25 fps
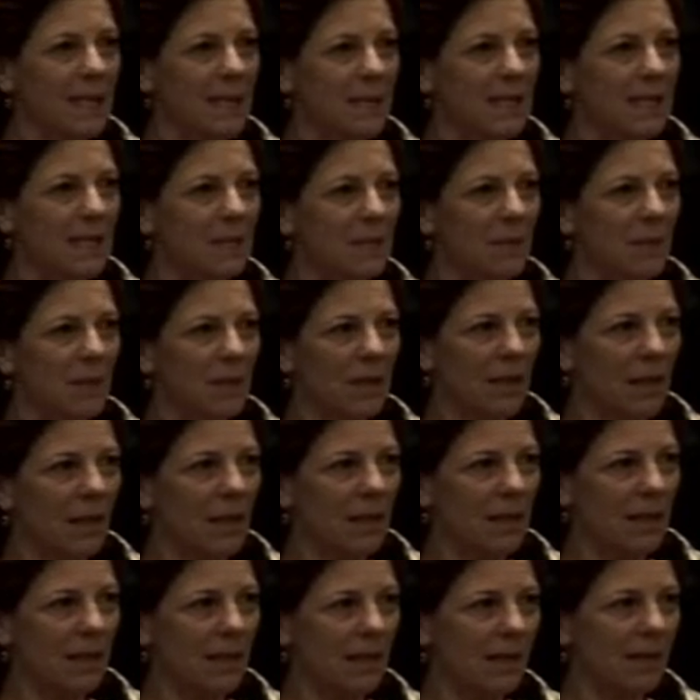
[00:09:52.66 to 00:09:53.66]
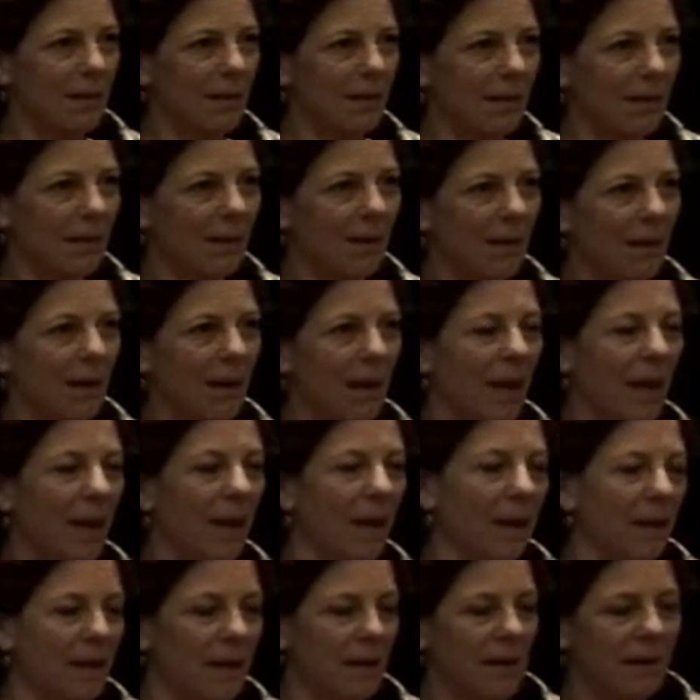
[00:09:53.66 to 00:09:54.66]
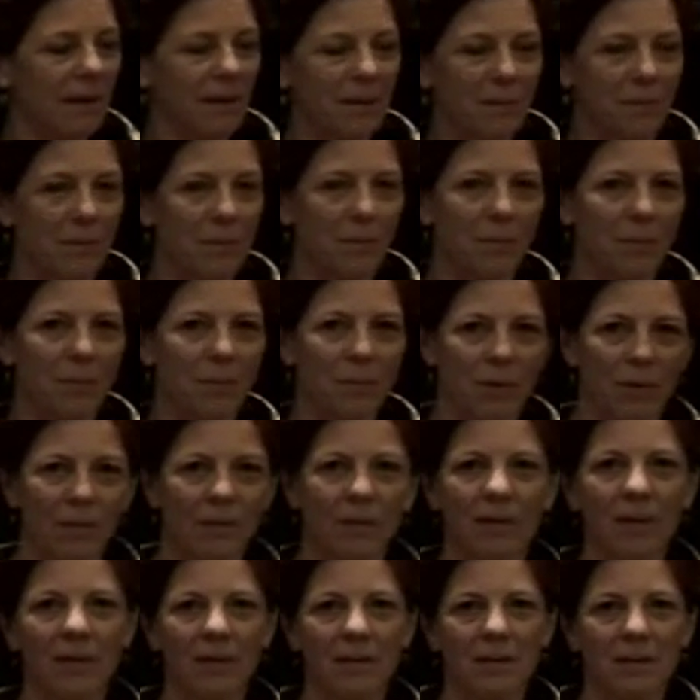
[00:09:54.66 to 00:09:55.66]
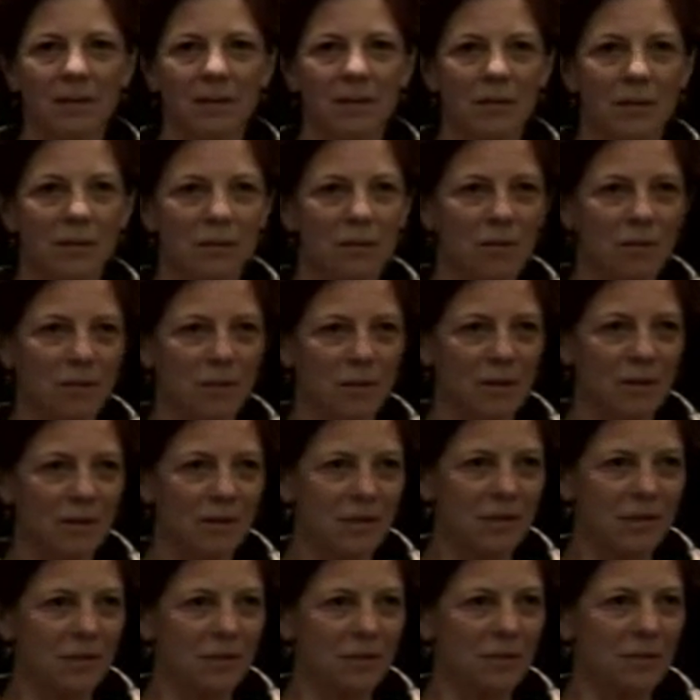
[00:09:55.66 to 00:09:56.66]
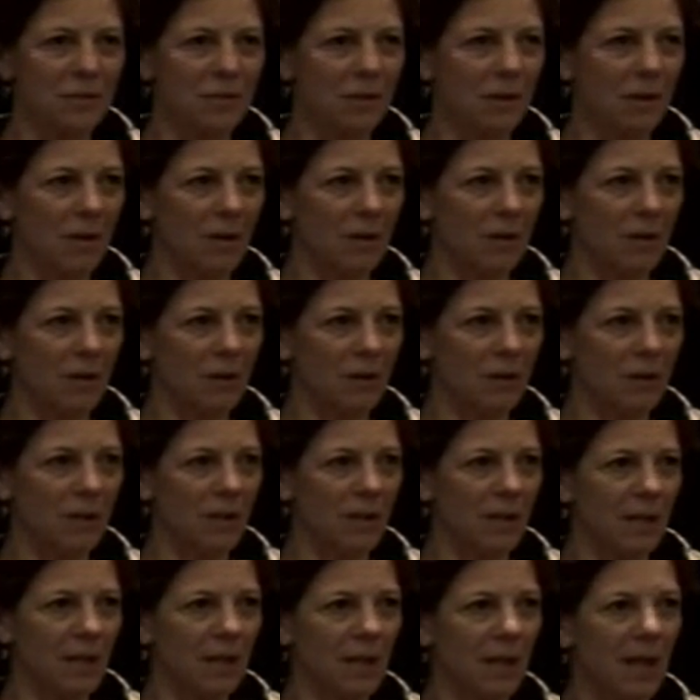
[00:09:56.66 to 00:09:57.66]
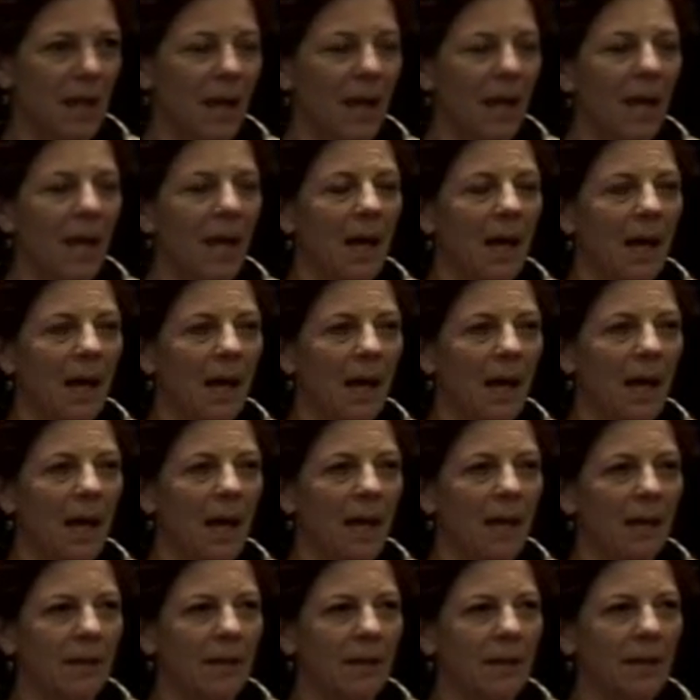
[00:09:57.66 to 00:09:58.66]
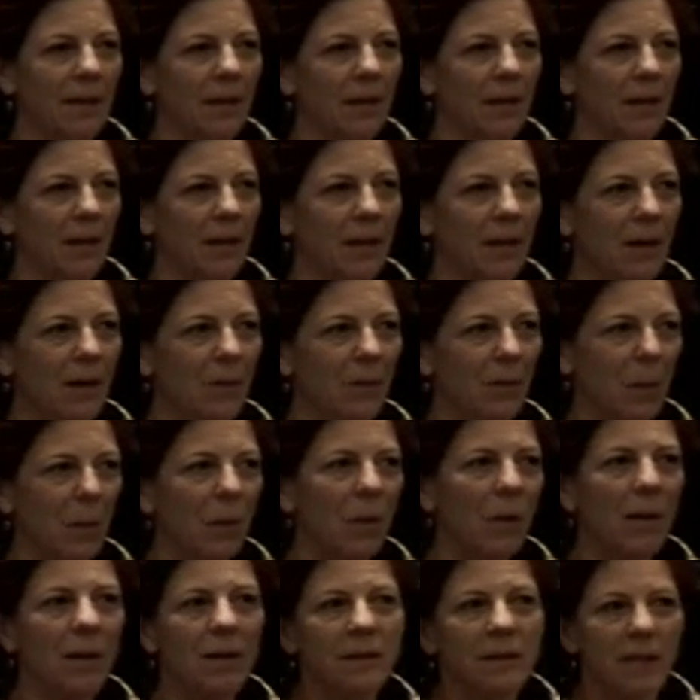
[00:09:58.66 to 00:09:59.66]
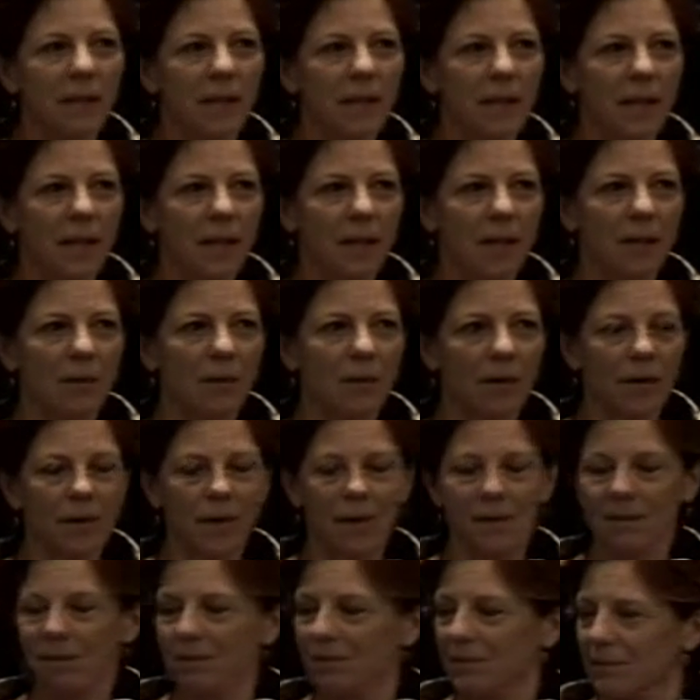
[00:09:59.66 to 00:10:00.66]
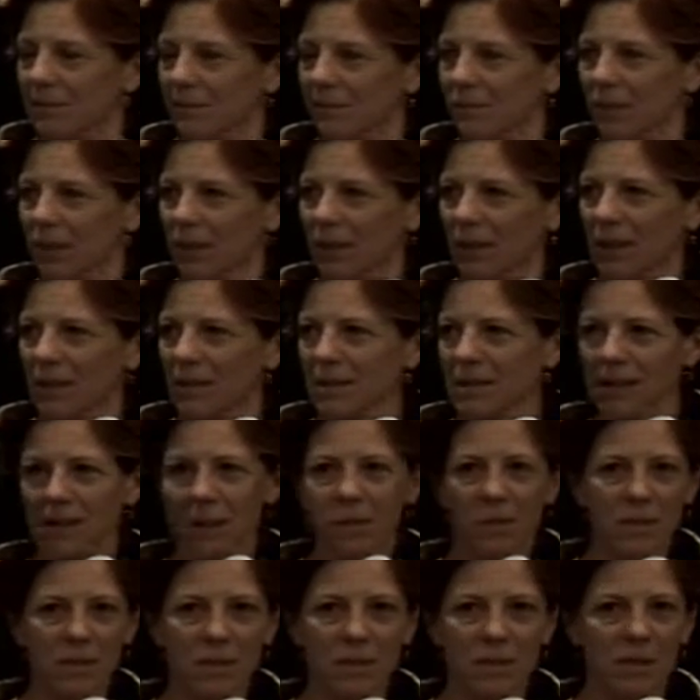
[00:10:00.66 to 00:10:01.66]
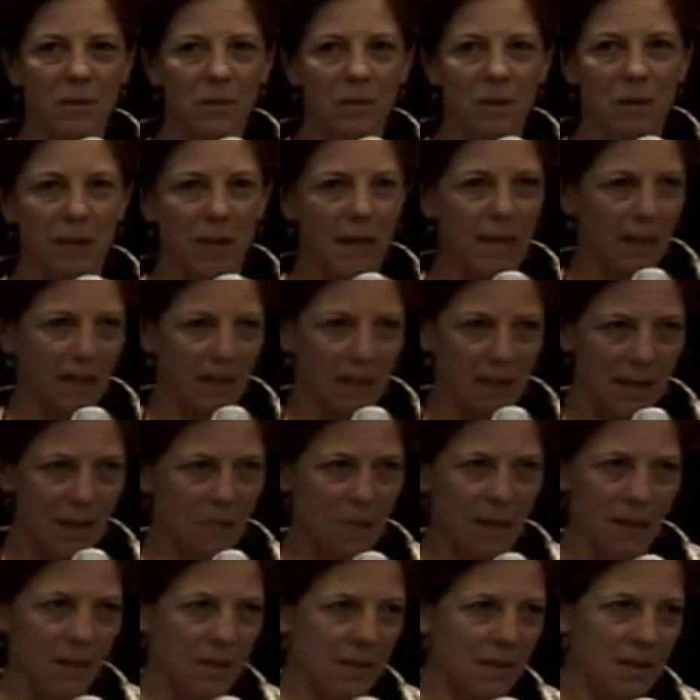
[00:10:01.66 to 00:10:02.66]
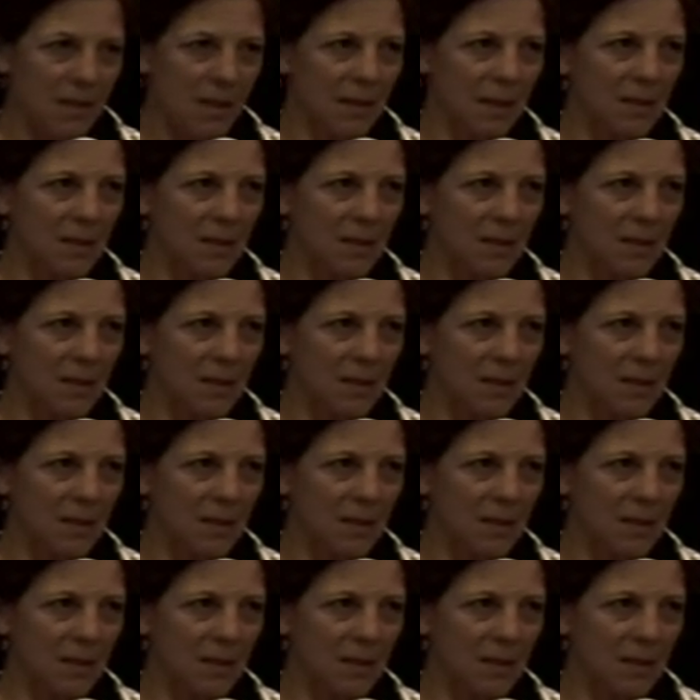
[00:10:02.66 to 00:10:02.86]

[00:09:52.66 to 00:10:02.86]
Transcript: seemed like a perfect solution to uncertainty. And, but once I got out, I realized that I wasn't going to be an academic. Sitting